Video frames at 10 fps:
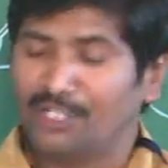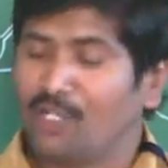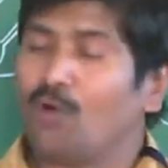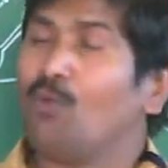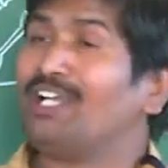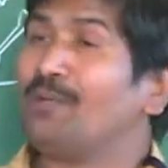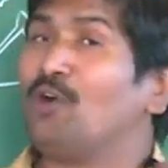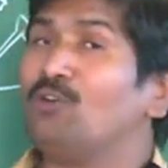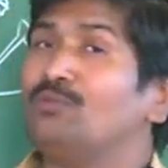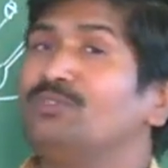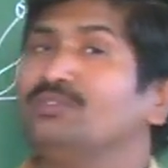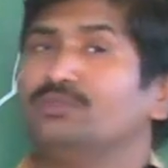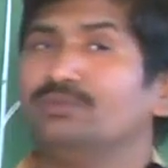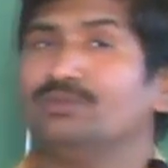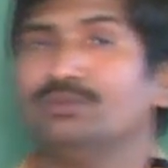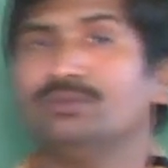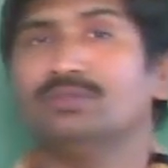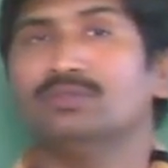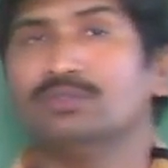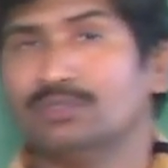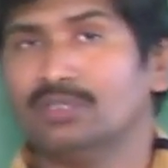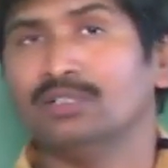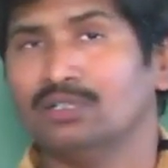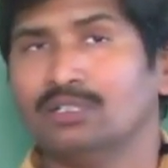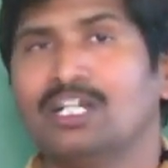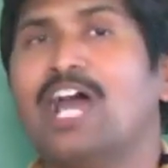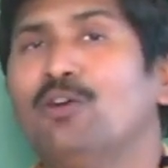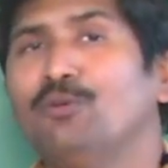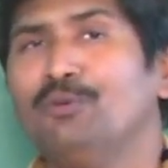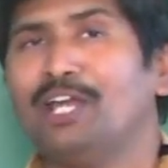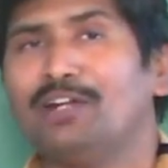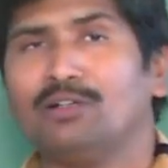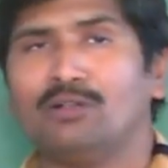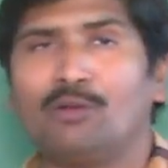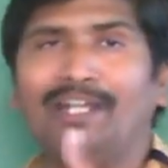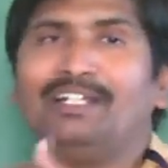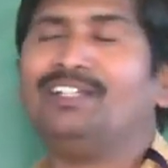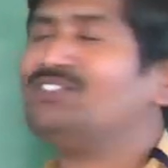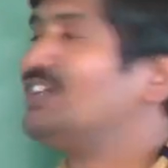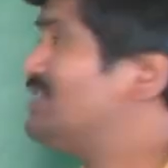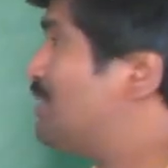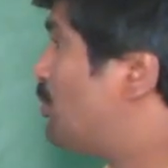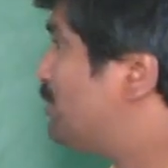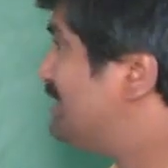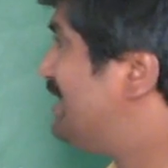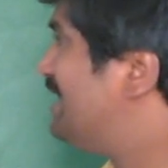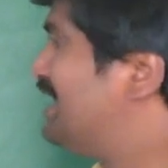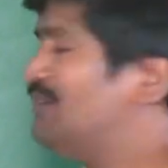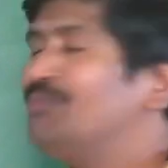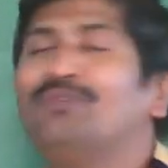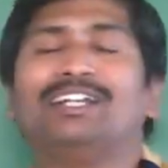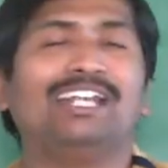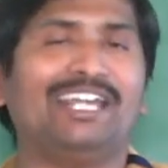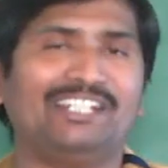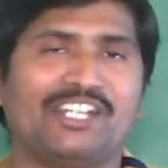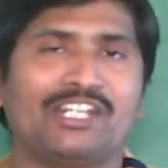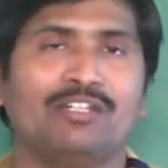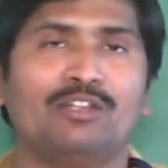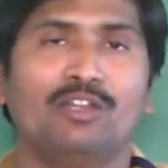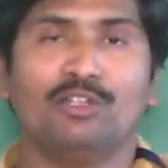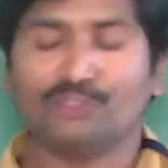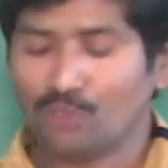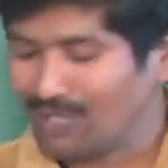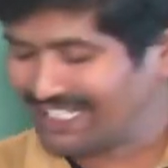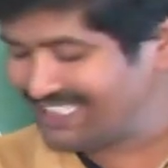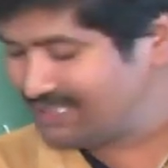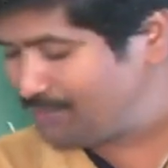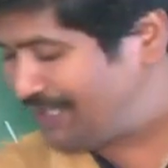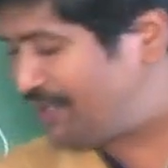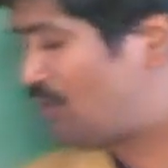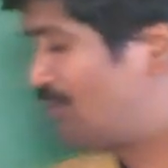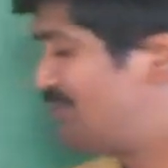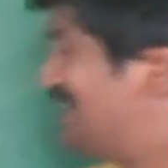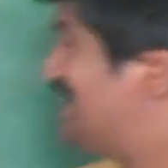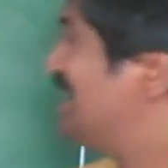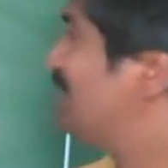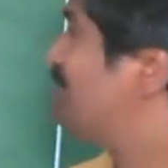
You know what about? Now we are going to discuss about the here fertilization. So what is the meaning of the here